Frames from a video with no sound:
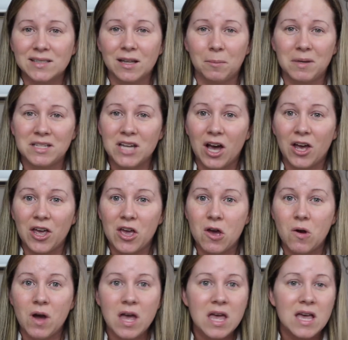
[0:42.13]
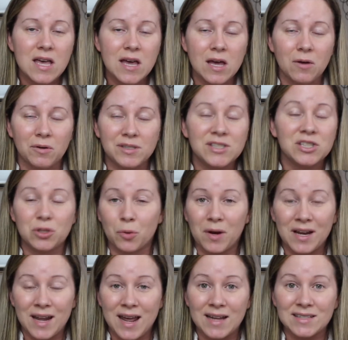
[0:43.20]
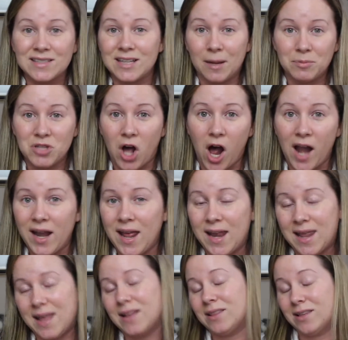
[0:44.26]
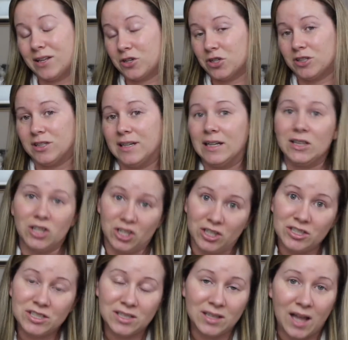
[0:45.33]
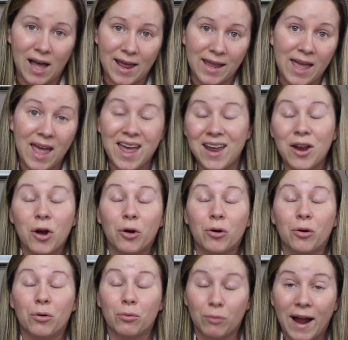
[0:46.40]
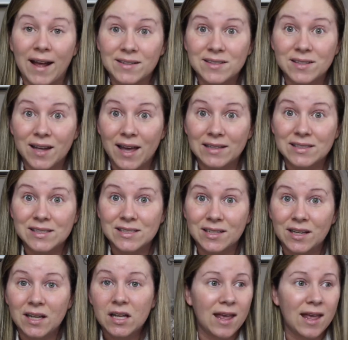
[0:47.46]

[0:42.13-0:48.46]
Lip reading: Let me tell you, it was 3 days slept on and it looked like a rat's nest.